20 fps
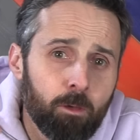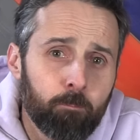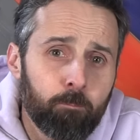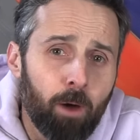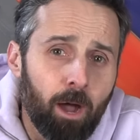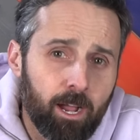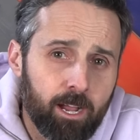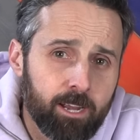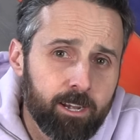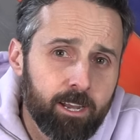The
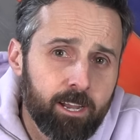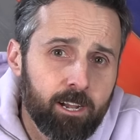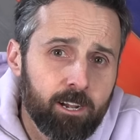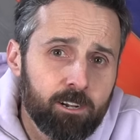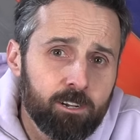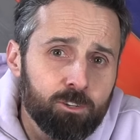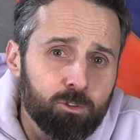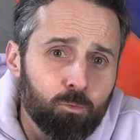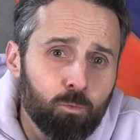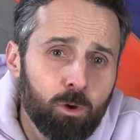
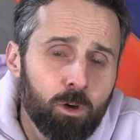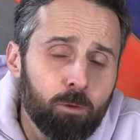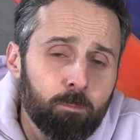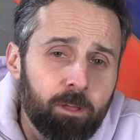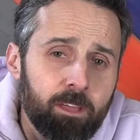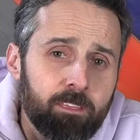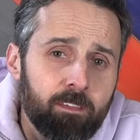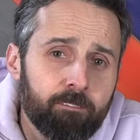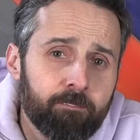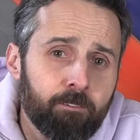Buccaneers will
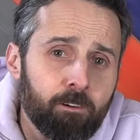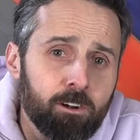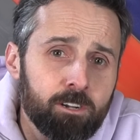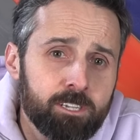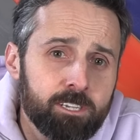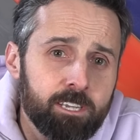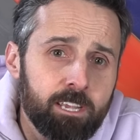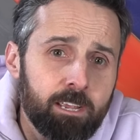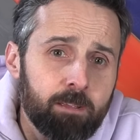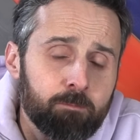be the
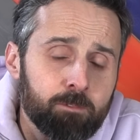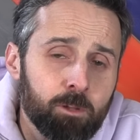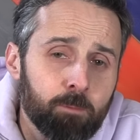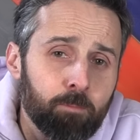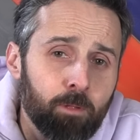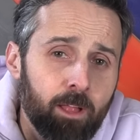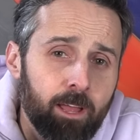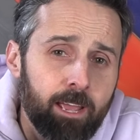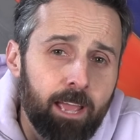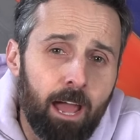first team to
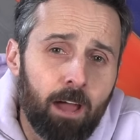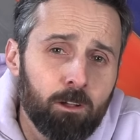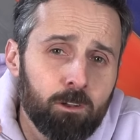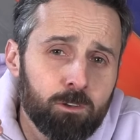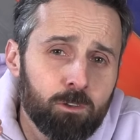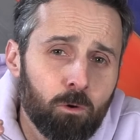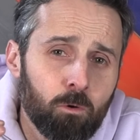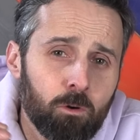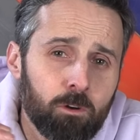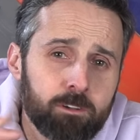play
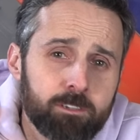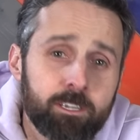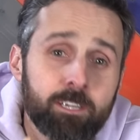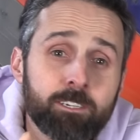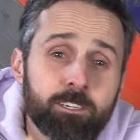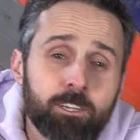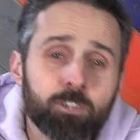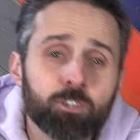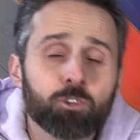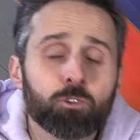outdoors
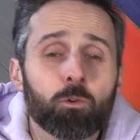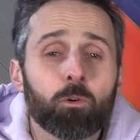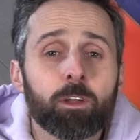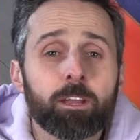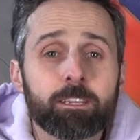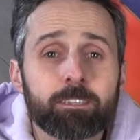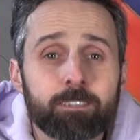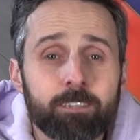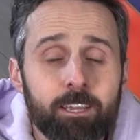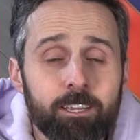in
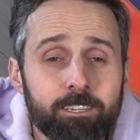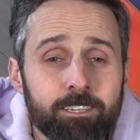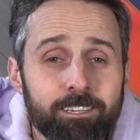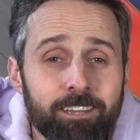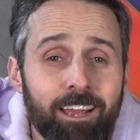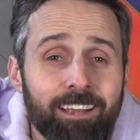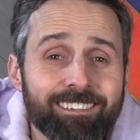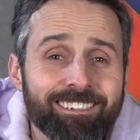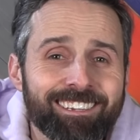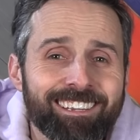Detroit since
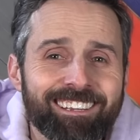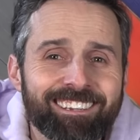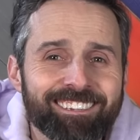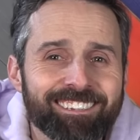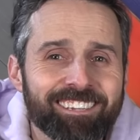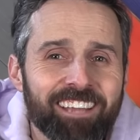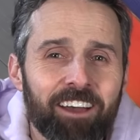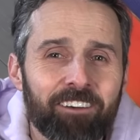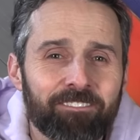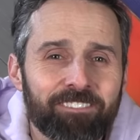
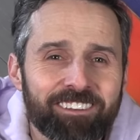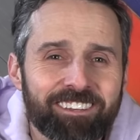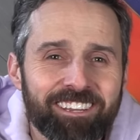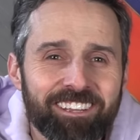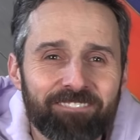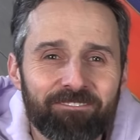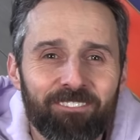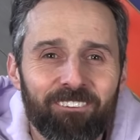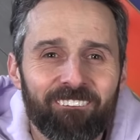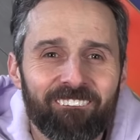
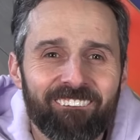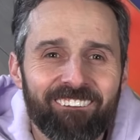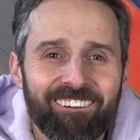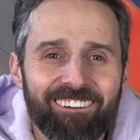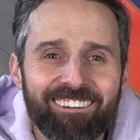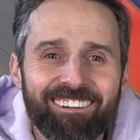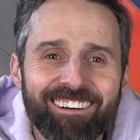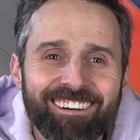1974.